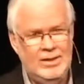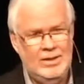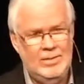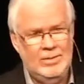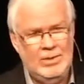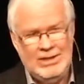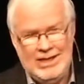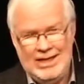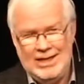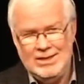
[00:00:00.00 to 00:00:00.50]

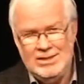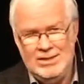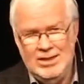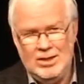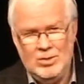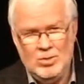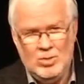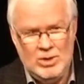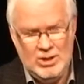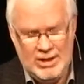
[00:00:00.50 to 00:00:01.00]
But that's
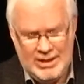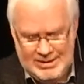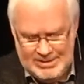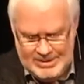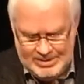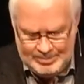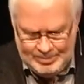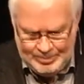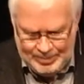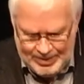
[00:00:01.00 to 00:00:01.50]
not what is
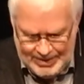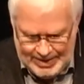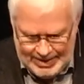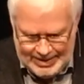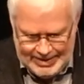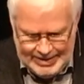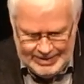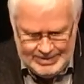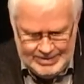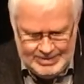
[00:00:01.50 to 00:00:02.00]

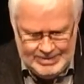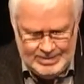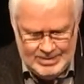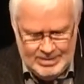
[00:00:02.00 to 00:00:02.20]
implied